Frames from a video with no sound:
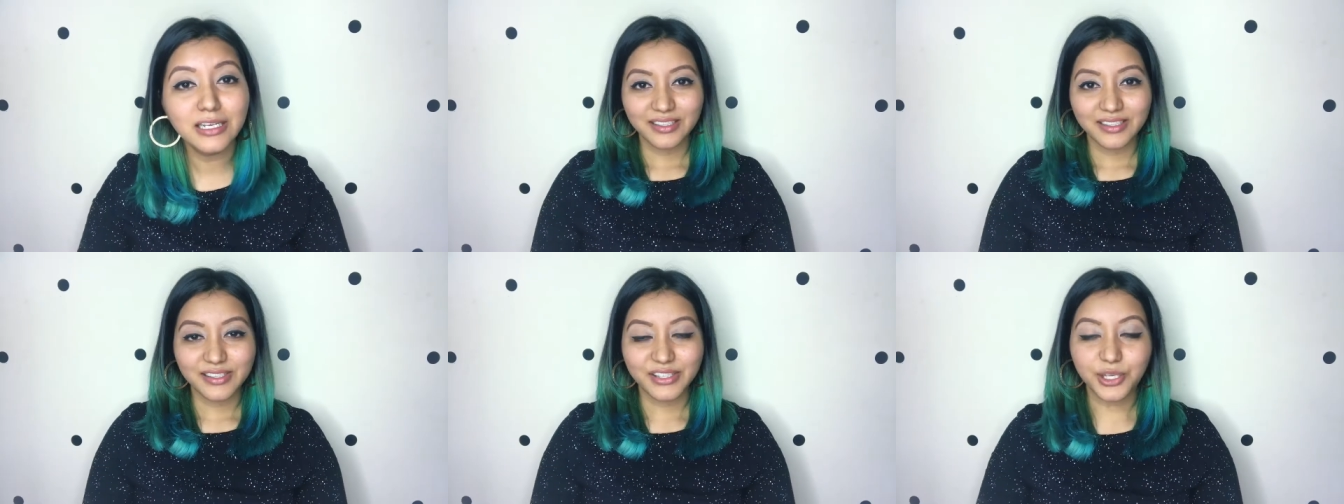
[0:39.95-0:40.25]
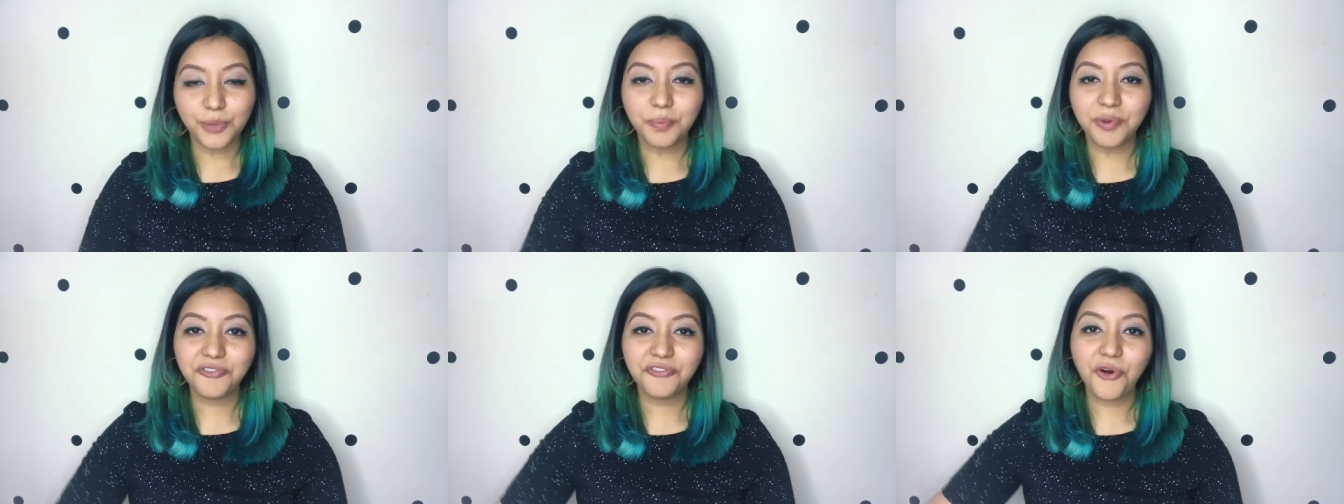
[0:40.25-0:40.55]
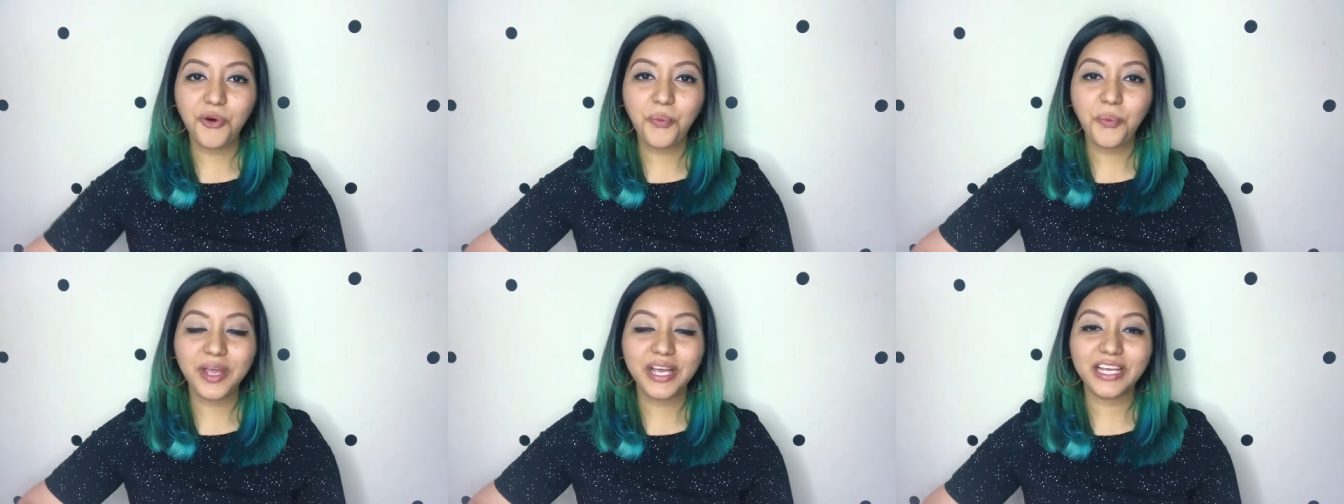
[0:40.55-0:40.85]
So
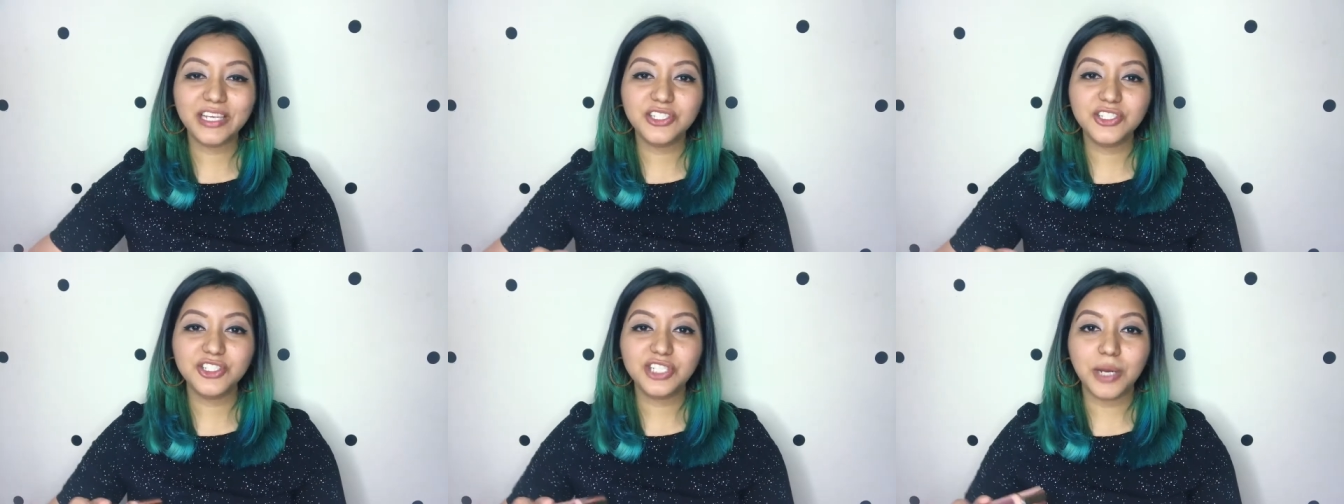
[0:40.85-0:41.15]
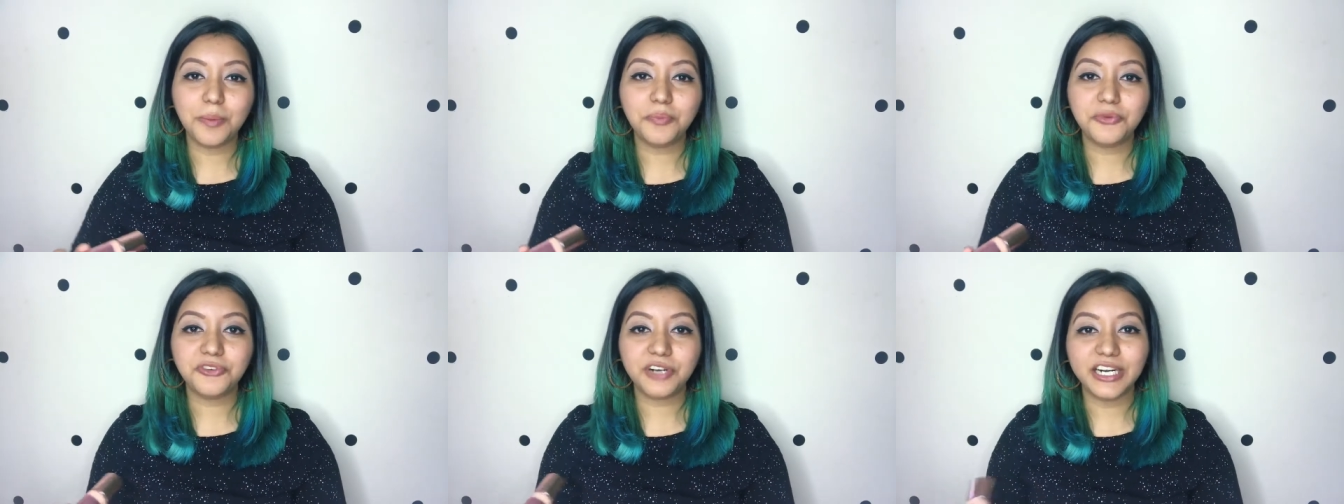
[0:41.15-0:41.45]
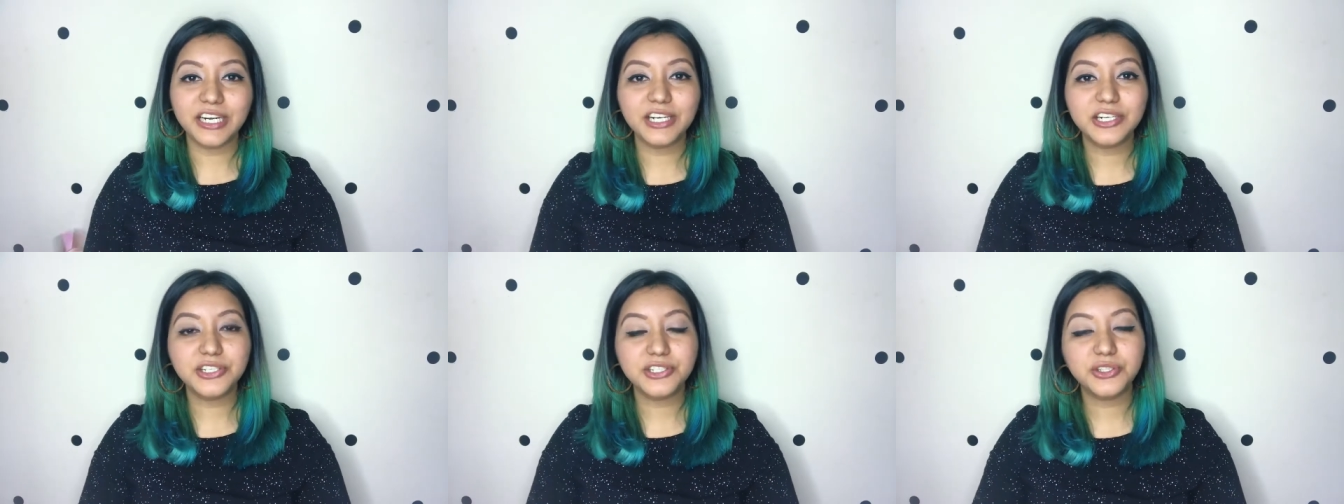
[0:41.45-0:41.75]
before we can jump
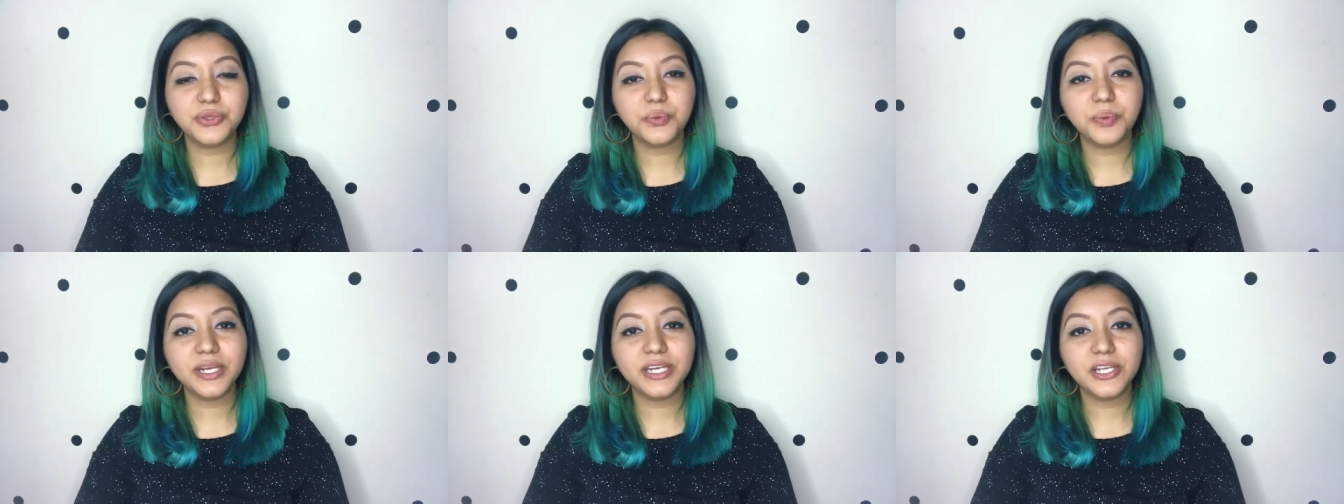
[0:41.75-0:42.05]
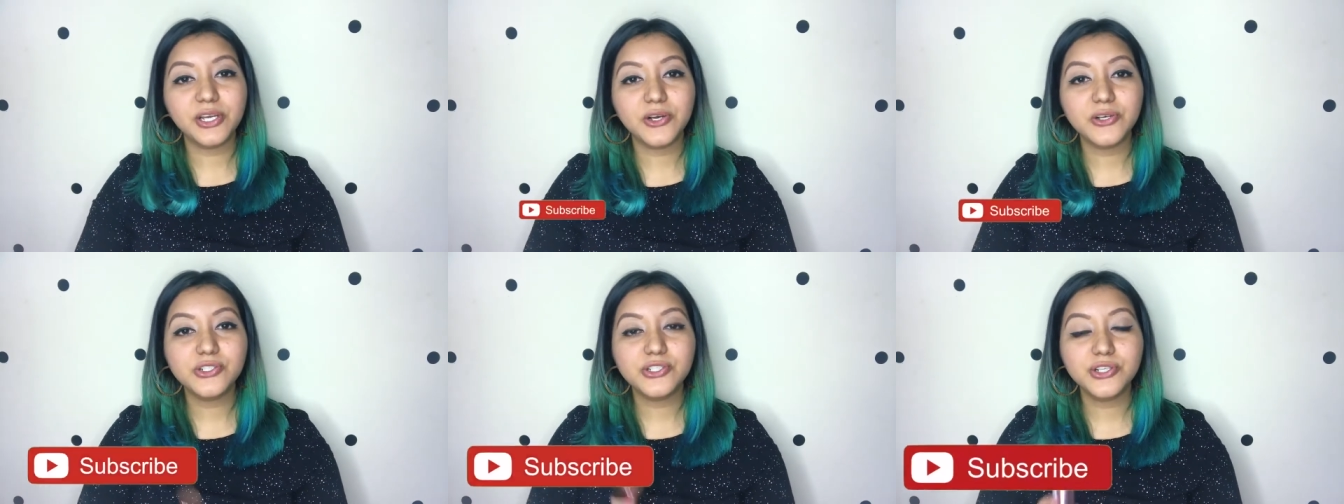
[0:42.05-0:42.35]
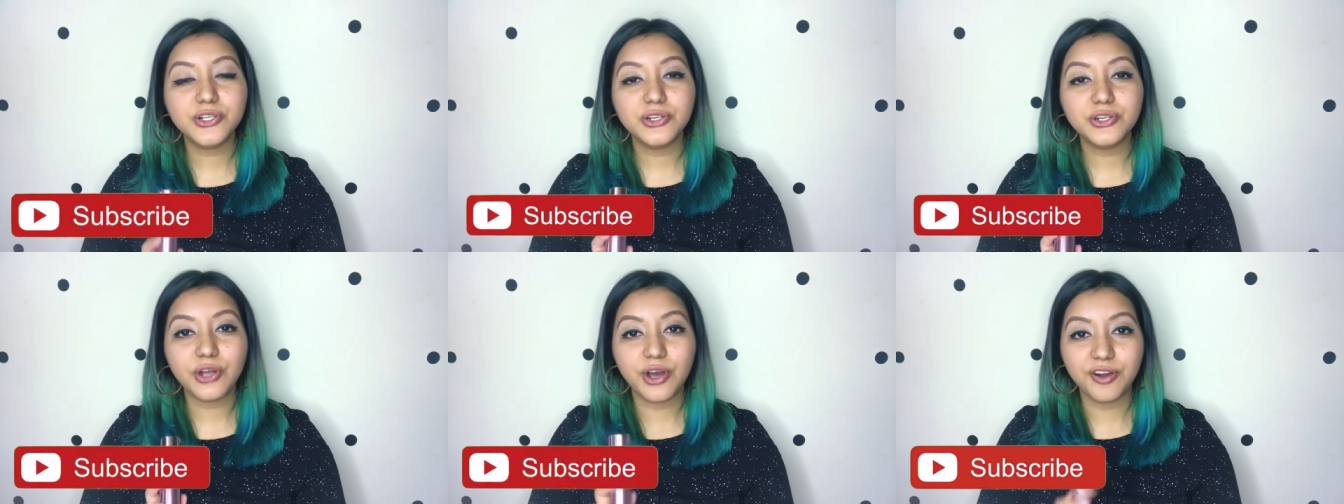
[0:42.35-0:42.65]
right into the video,
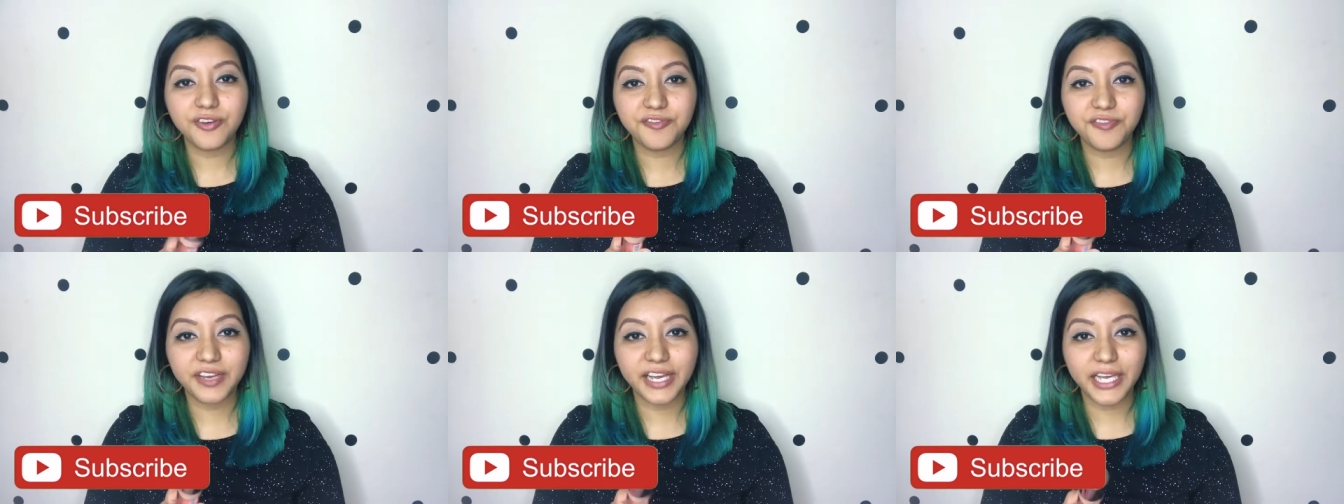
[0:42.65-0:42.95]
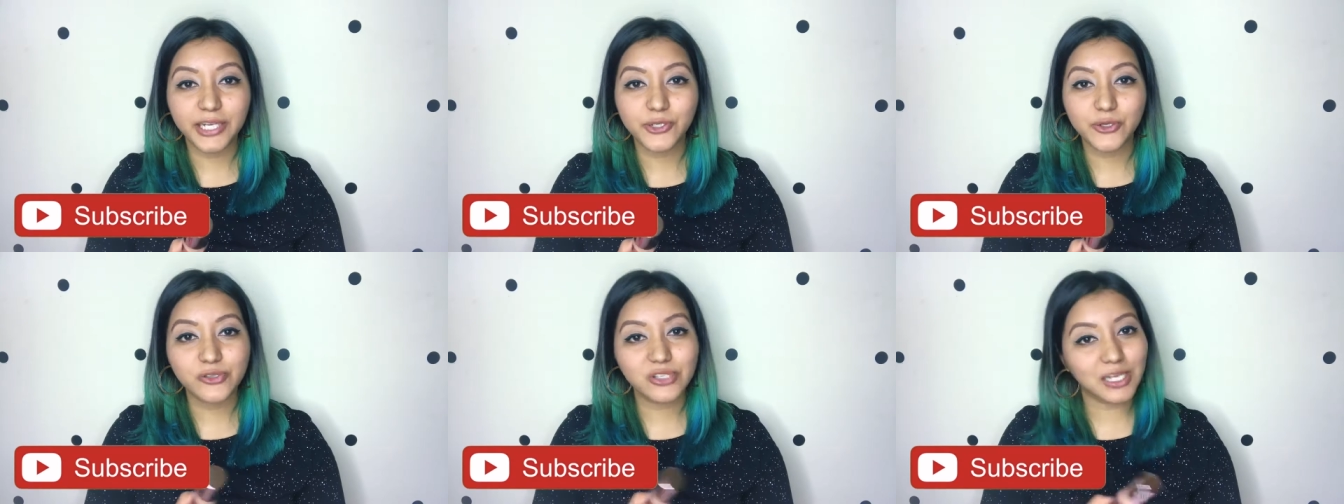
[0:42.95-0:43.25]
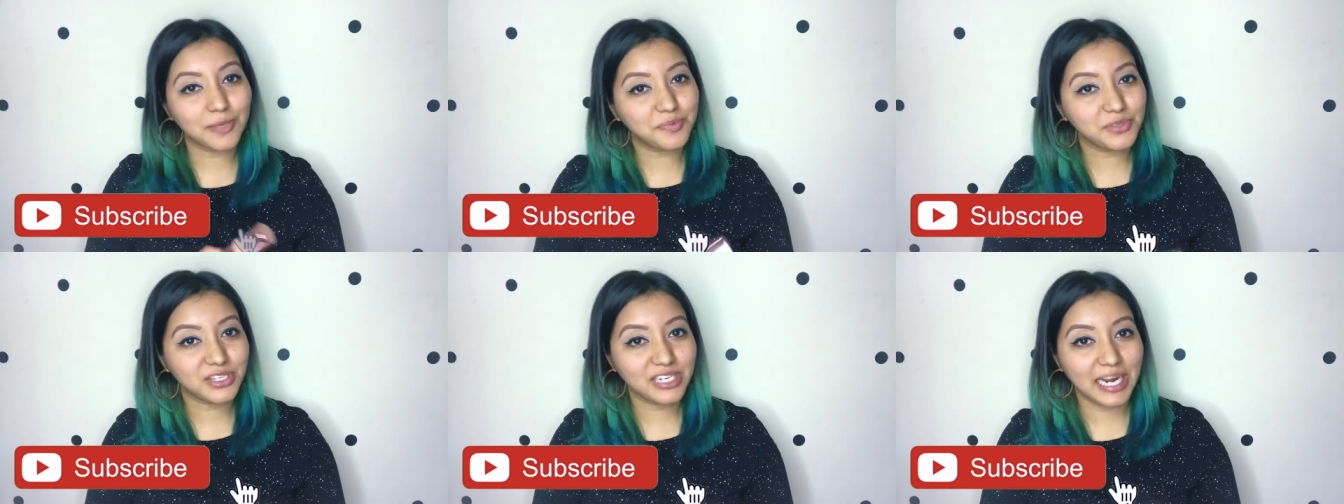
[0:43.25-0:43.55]
do not forget to
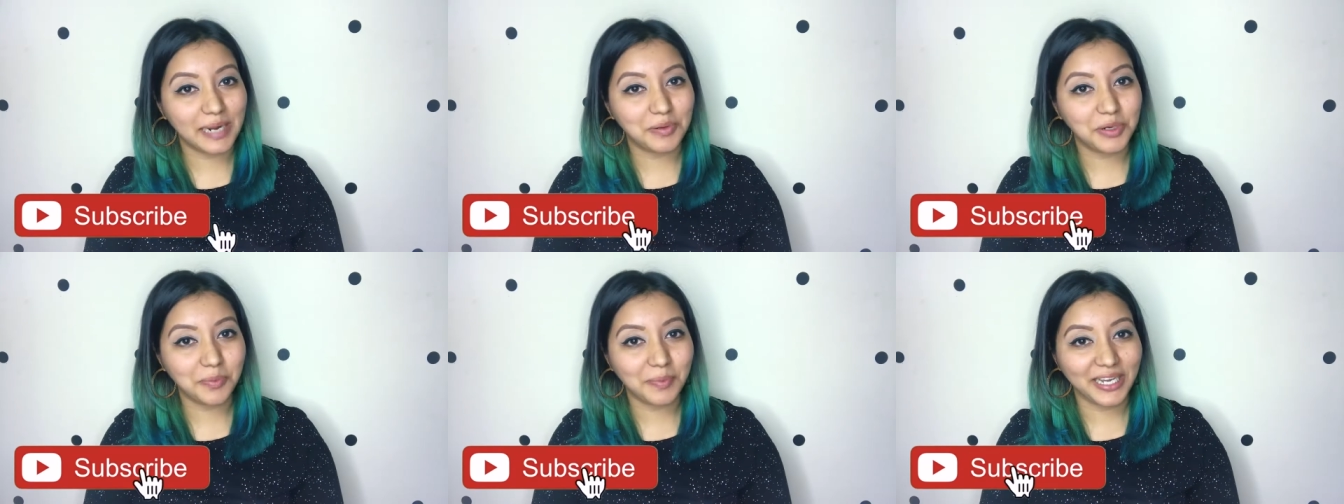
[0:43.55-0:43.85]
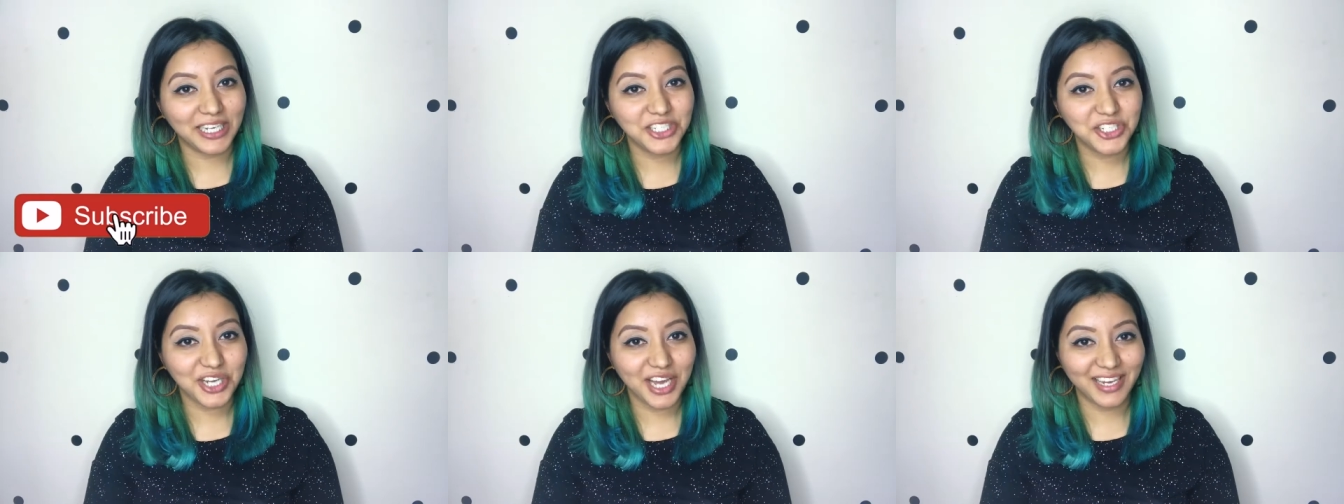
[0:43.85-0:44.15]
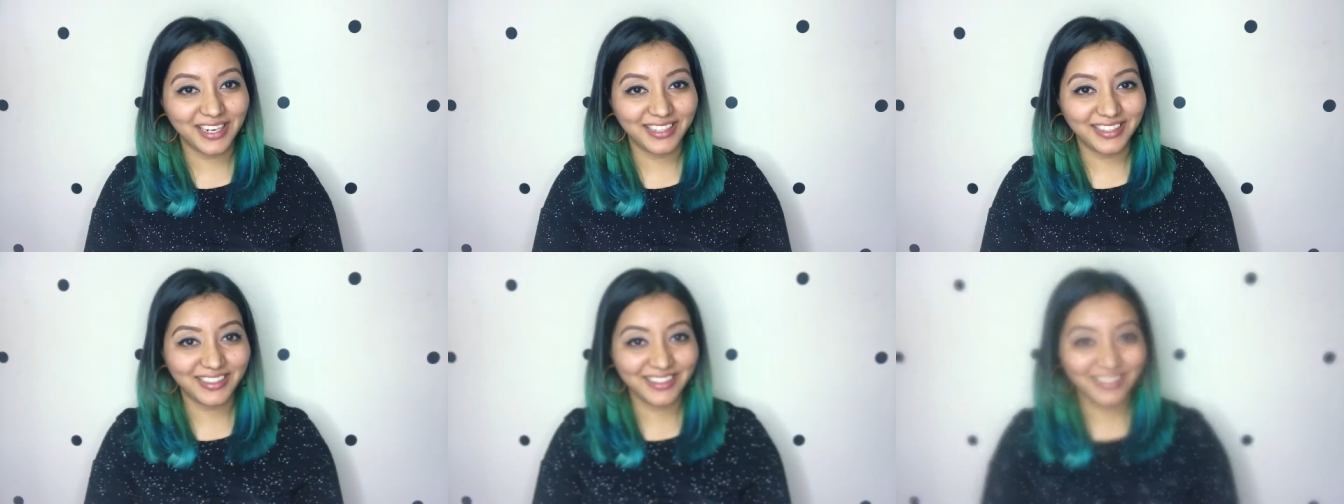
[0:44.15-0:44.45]
subscribe to my
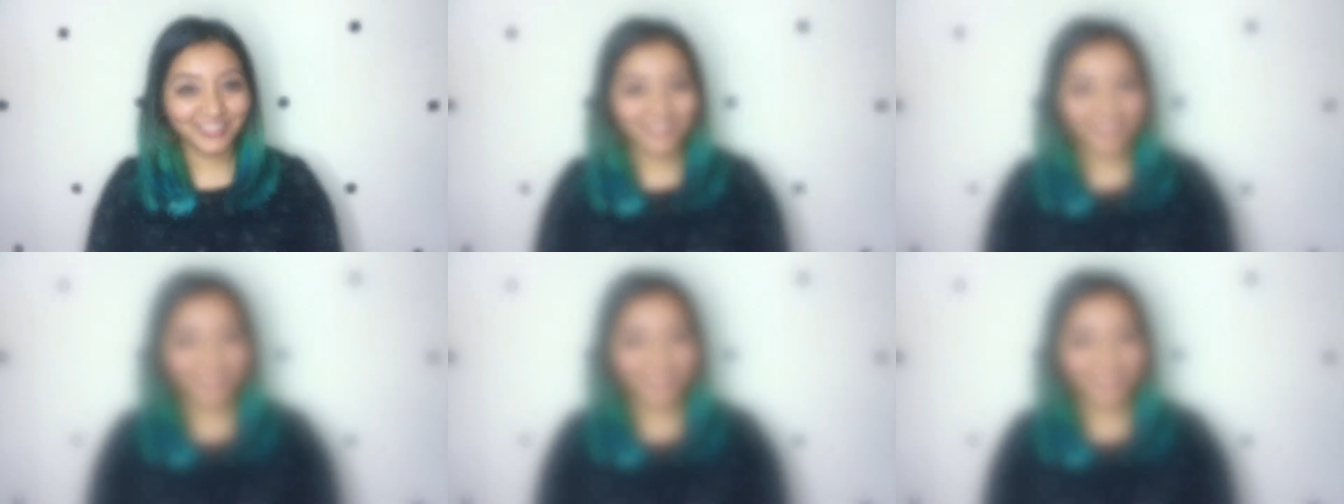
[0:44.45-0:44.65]
channel.